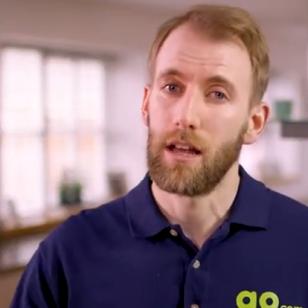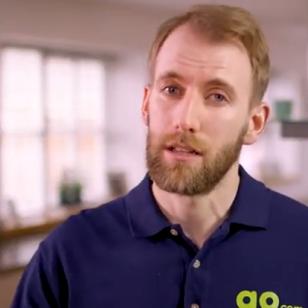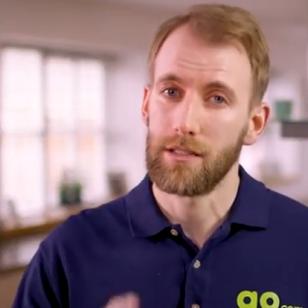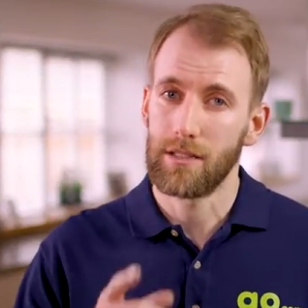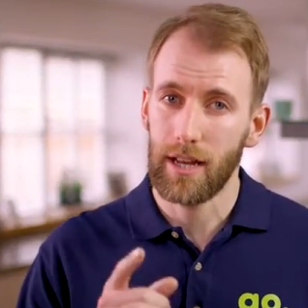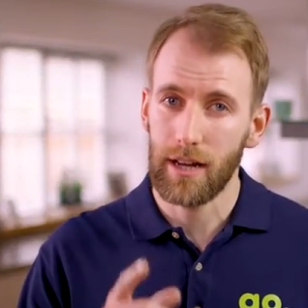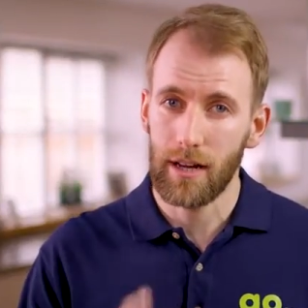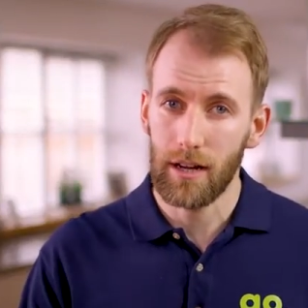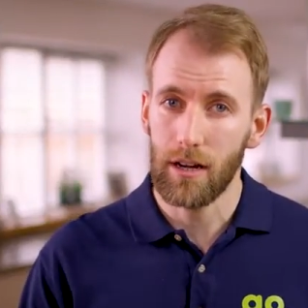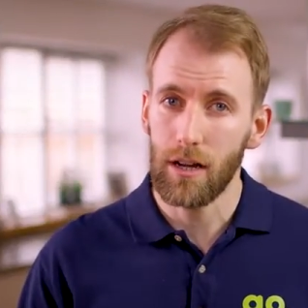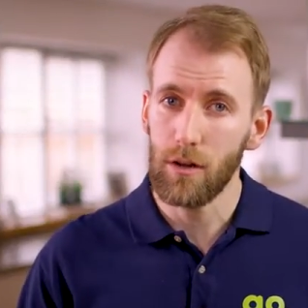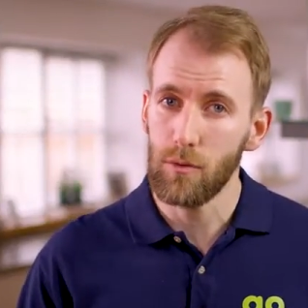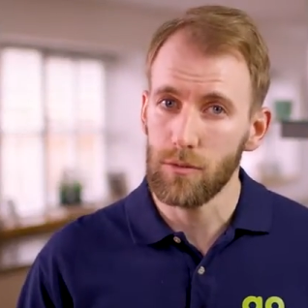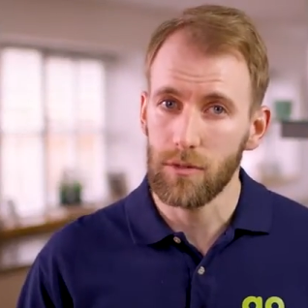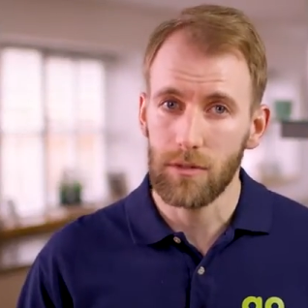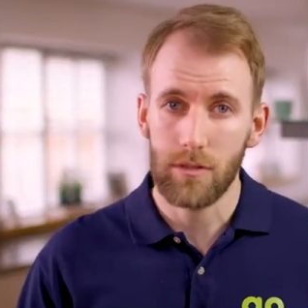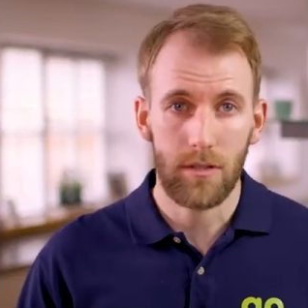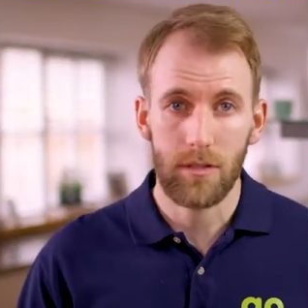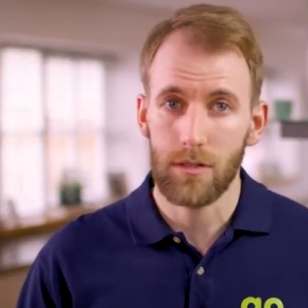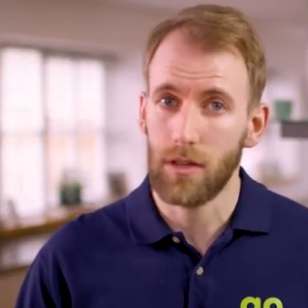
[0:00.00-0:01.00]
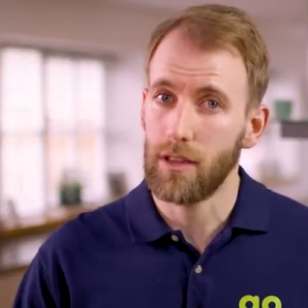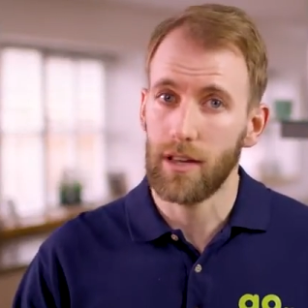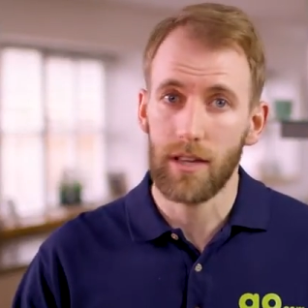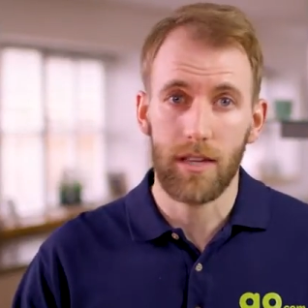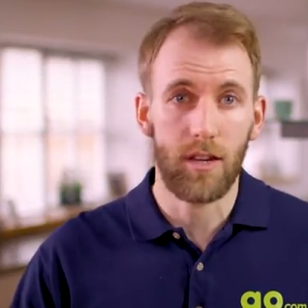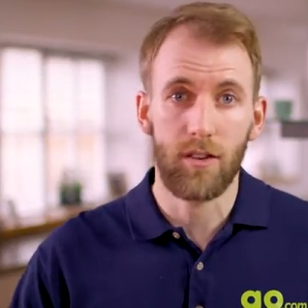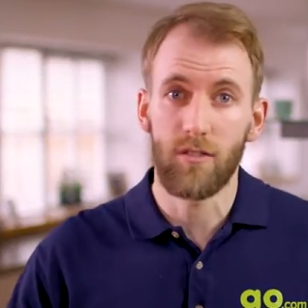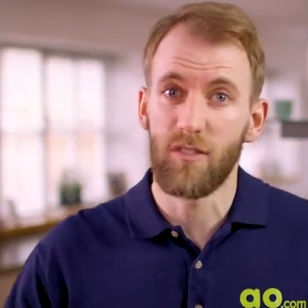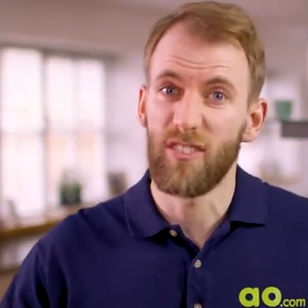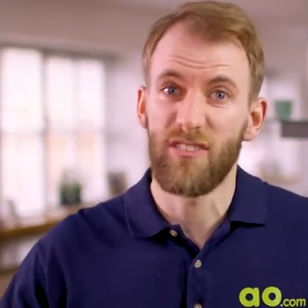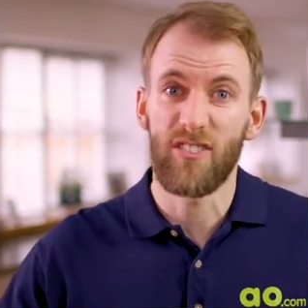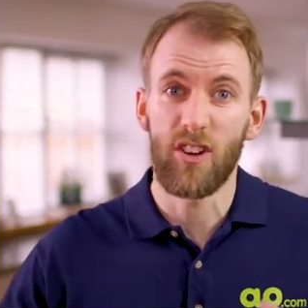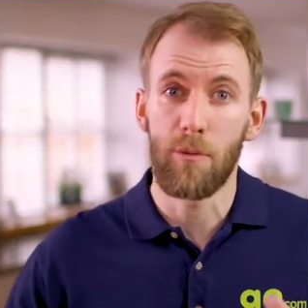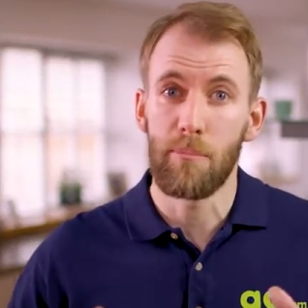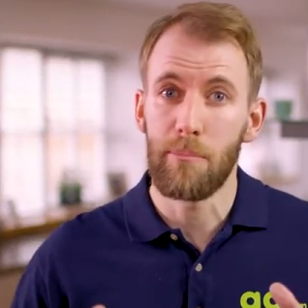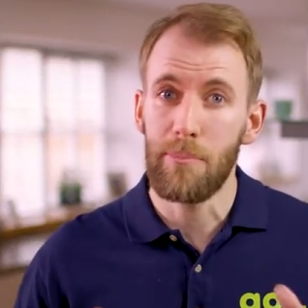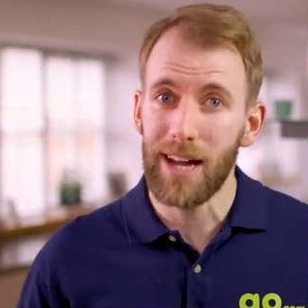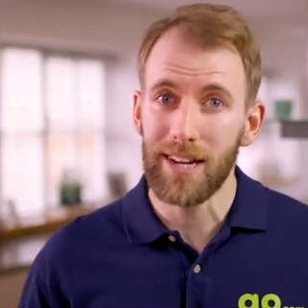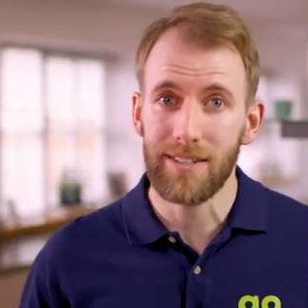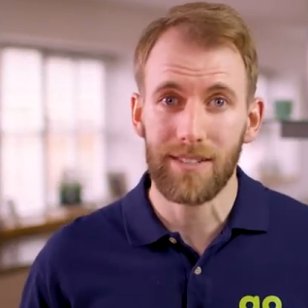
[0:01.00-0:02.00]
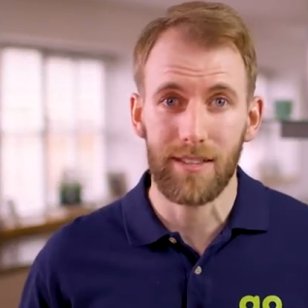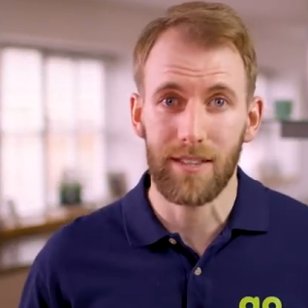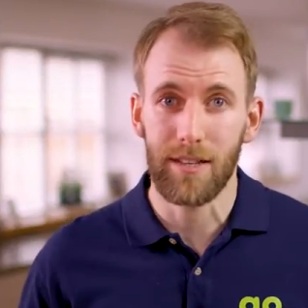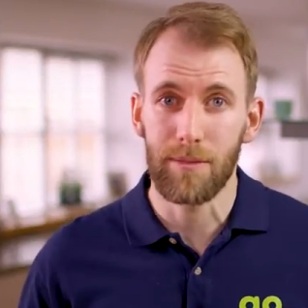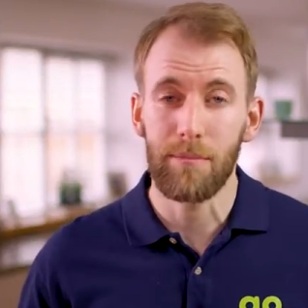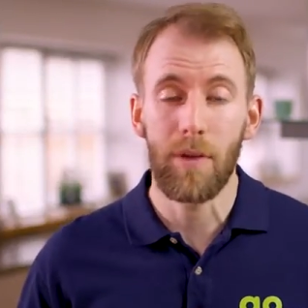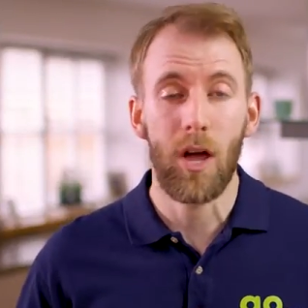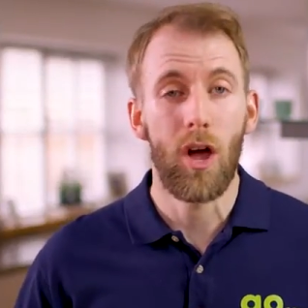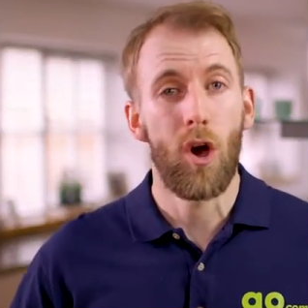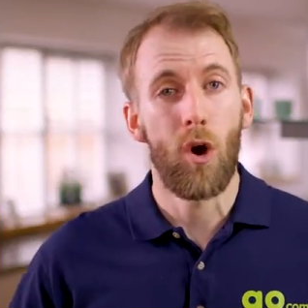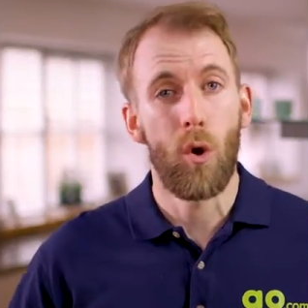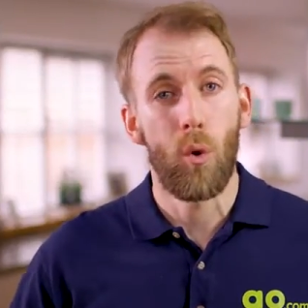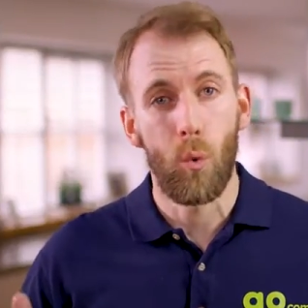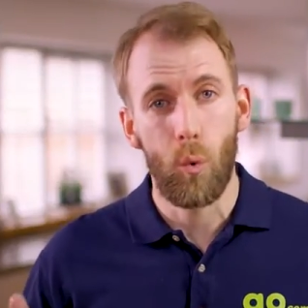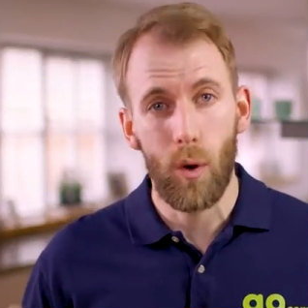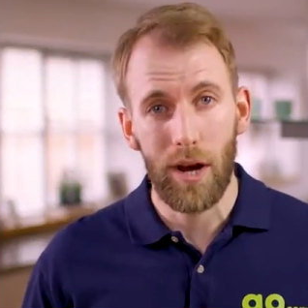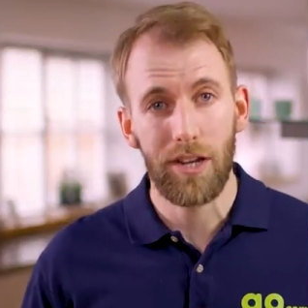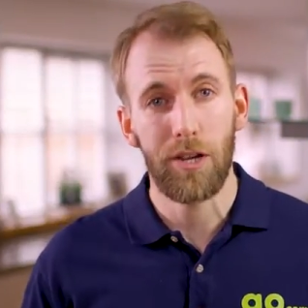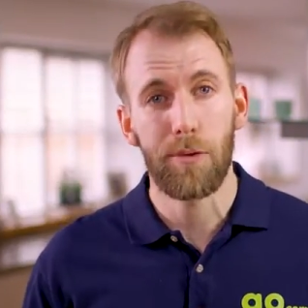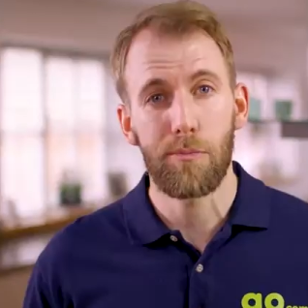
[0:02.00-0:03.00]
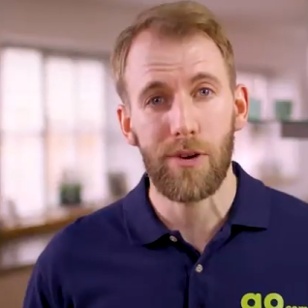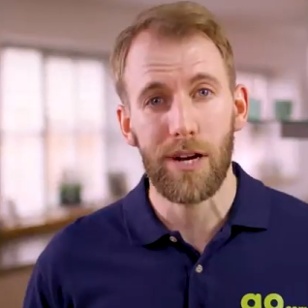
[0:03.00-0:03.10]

Take a note so that you can refer back to them when you're